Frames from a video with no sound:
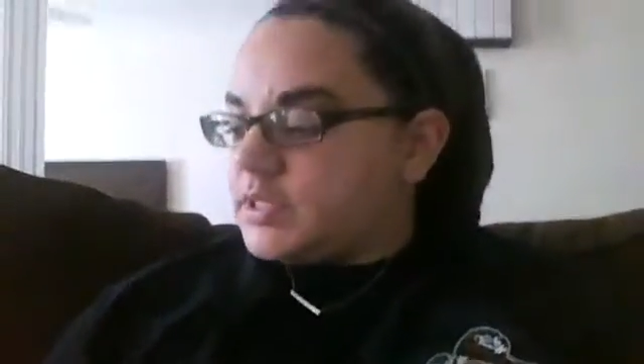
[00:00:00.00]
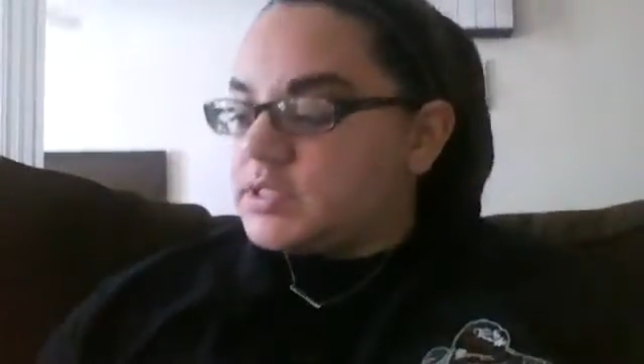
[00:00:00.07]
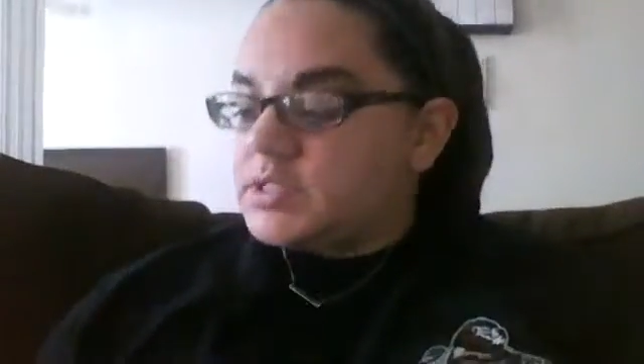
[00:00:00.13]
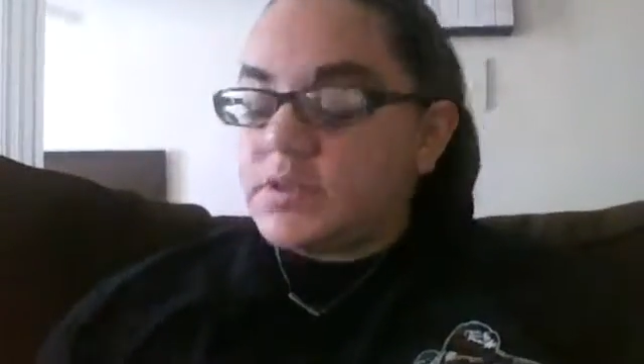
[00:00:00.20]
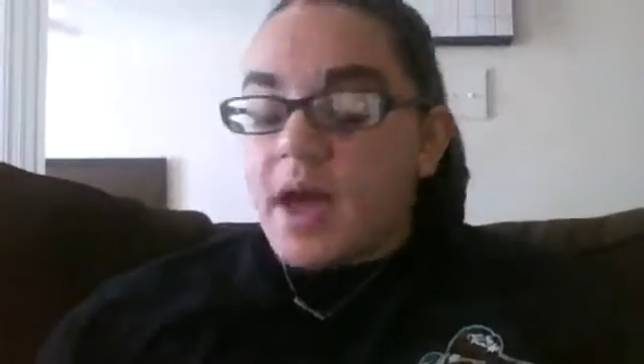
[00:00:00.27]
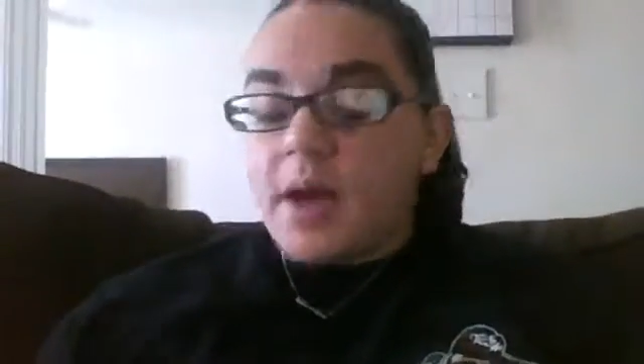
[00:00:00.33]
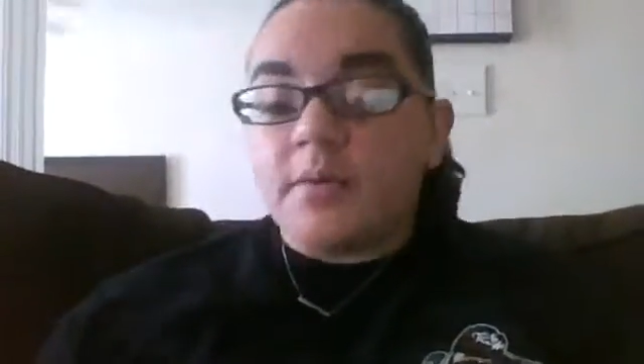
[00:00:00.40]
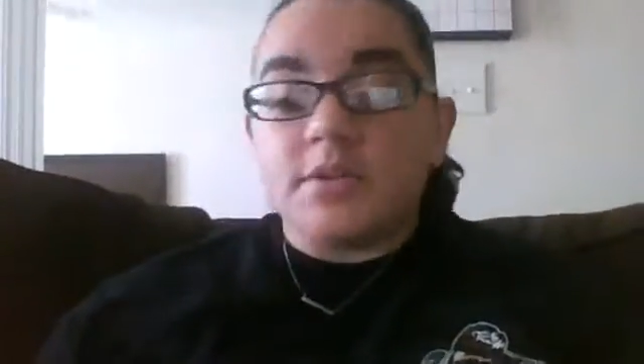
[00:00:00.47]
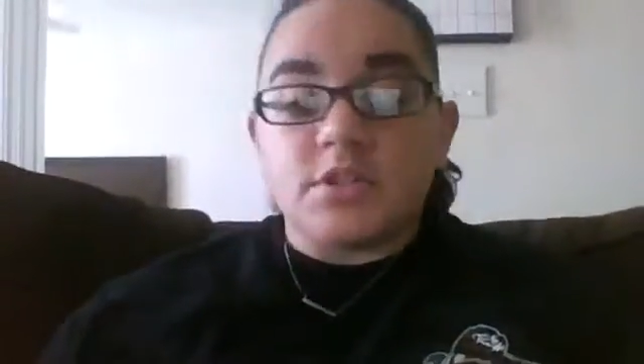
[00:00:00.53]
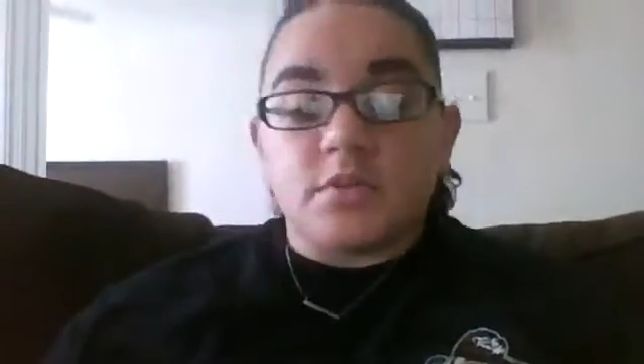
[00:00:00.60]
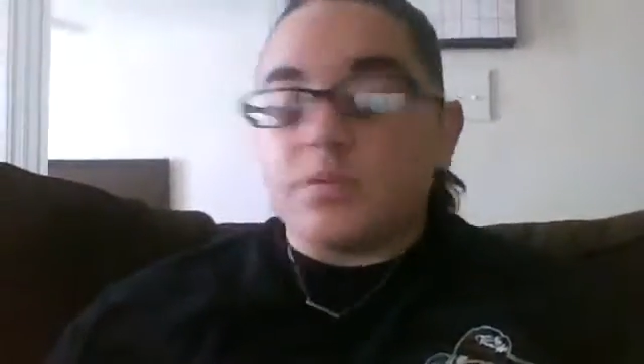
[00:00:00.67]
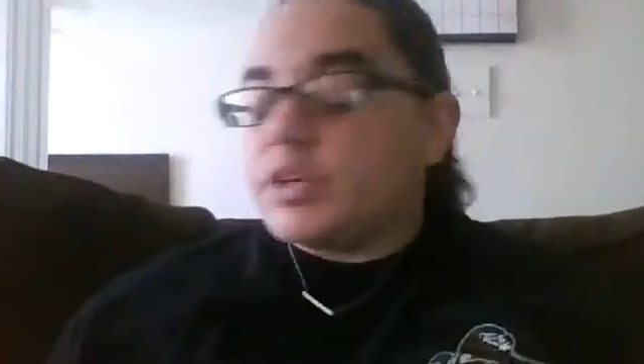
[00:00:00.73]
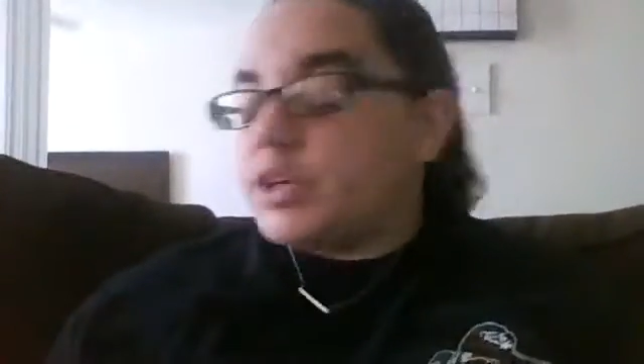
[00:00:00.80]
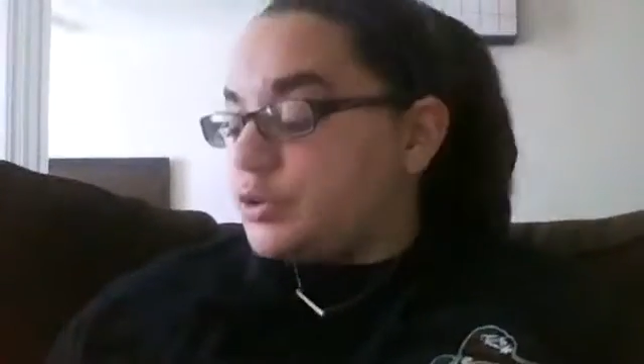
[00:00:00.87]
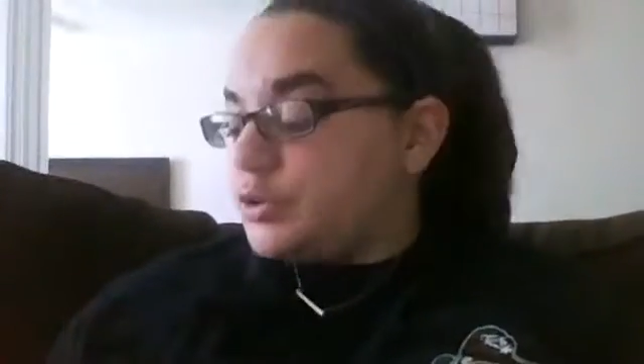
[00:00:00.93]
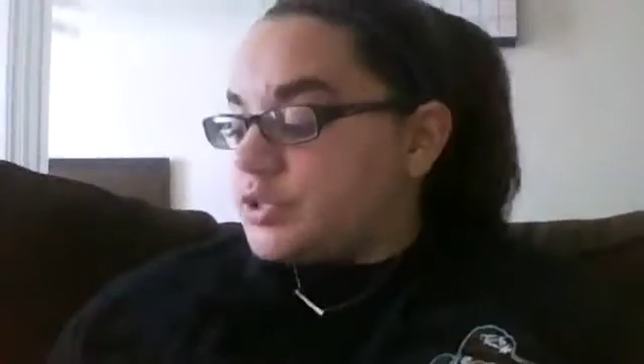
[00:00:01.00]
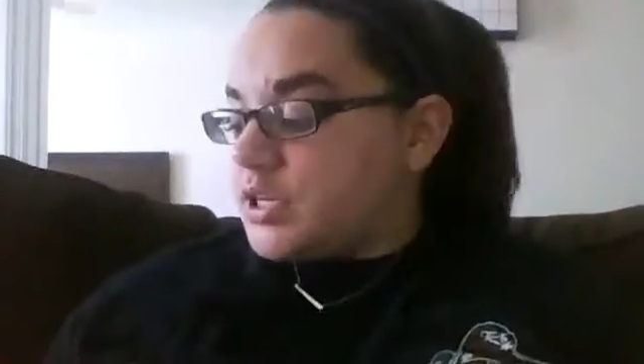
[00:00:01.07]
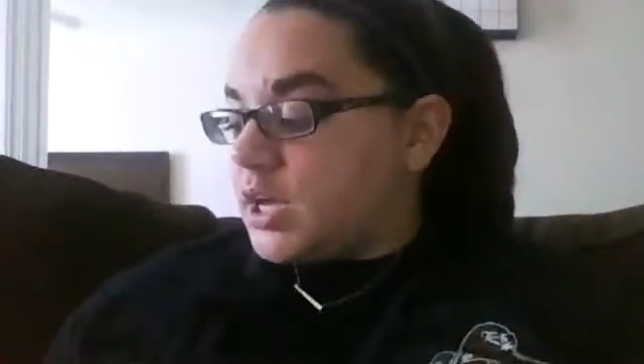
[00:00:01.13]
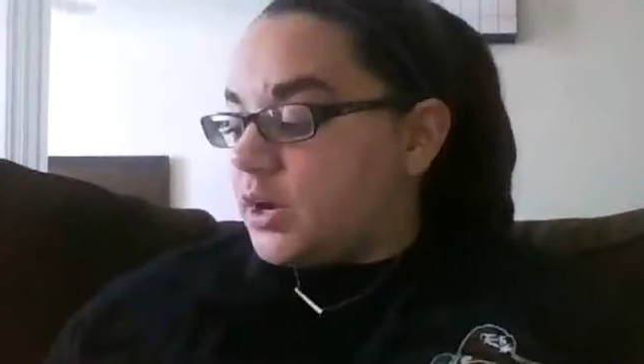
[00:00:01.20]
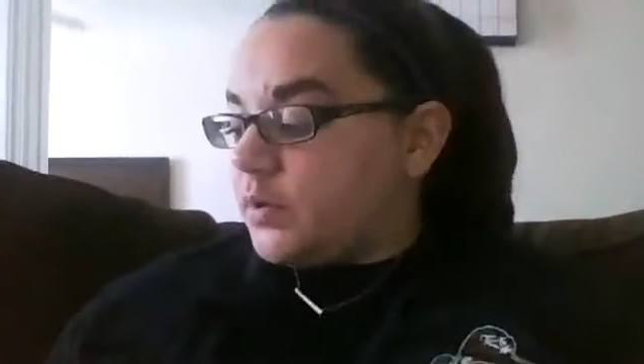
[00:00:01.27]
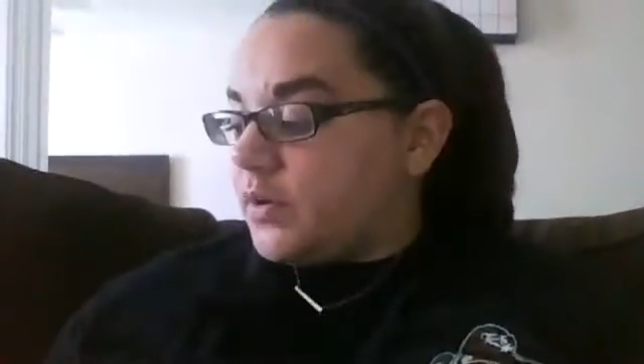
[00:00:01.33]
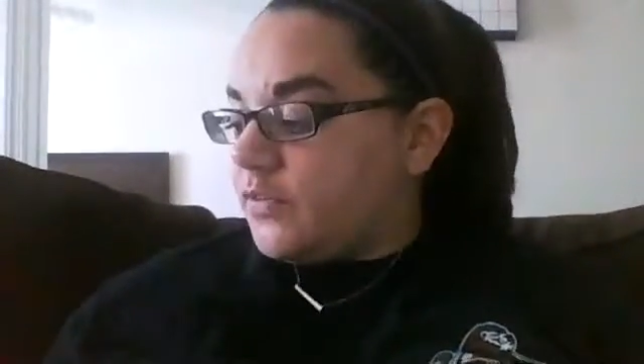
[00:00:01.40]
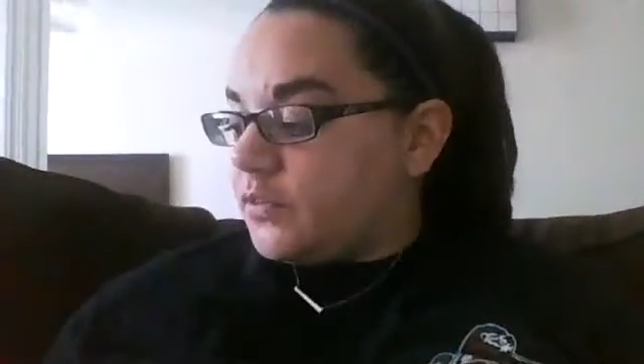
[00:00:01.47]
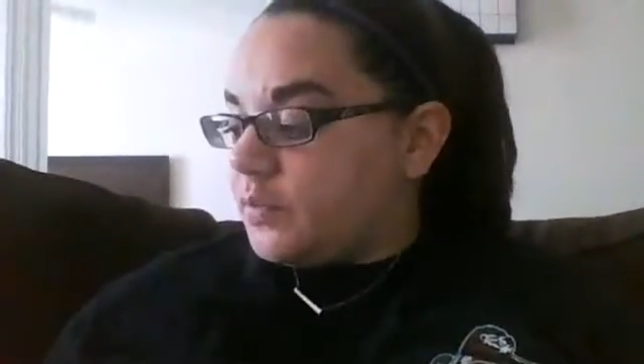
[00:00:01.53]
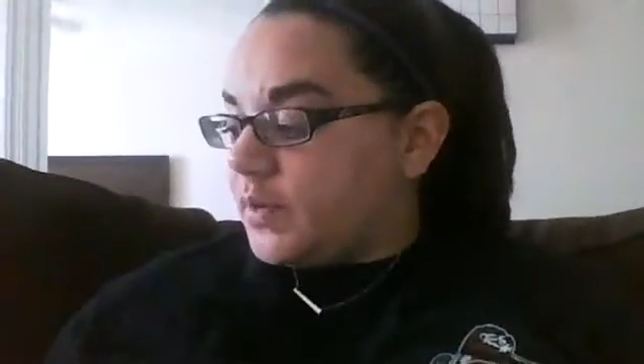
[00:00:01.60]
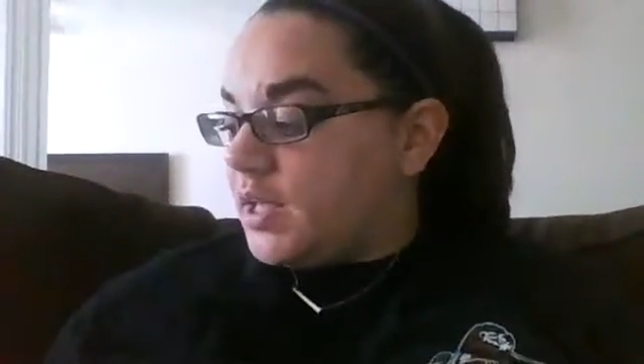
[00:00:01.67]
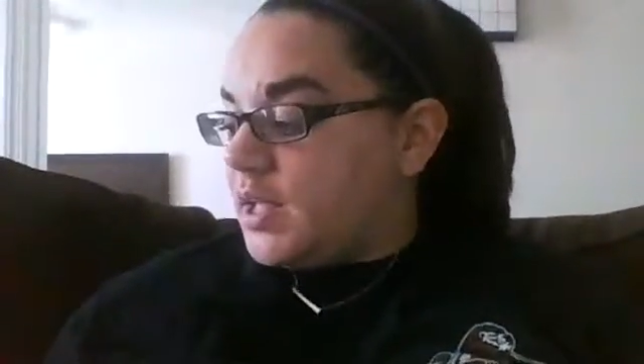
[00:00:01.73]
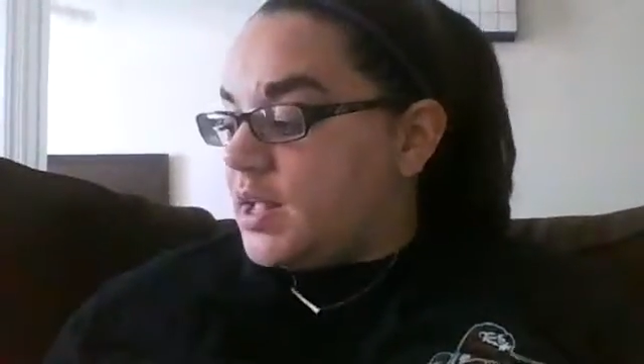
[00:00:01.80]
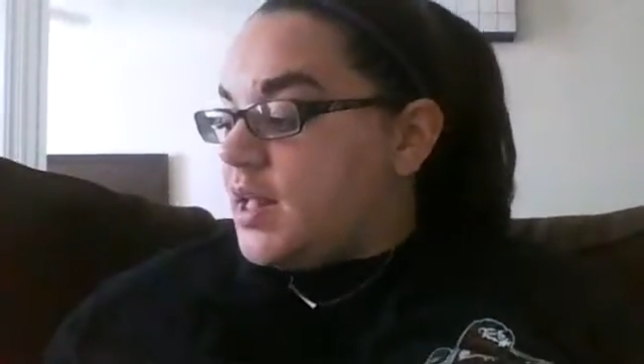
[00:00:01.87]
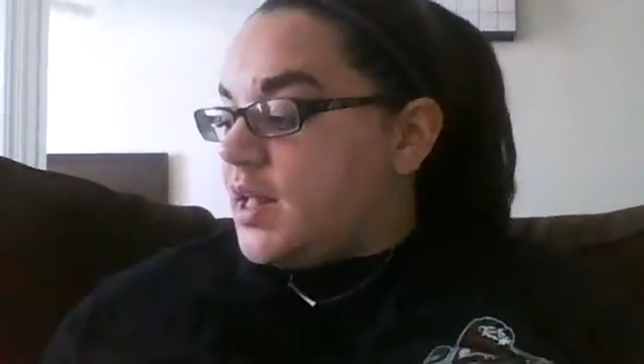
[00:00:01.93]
So that was a really huge takeaway for me.